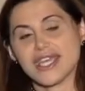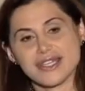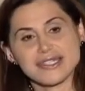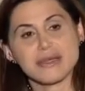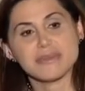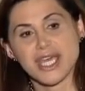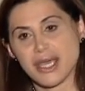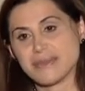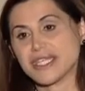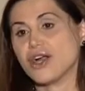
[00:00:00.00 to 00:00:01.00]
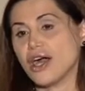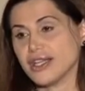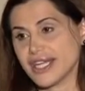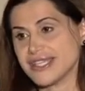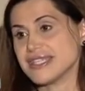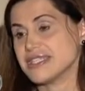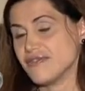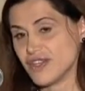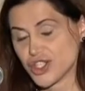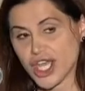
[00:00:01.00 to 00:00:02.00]
and sometimes it colonizes
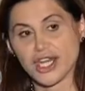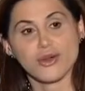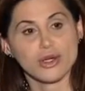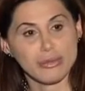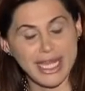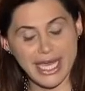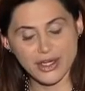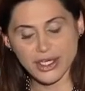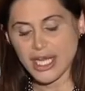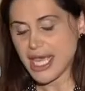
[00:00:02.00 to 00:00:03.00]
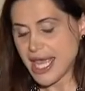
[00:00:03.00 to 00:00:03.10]
the vagina or bladder.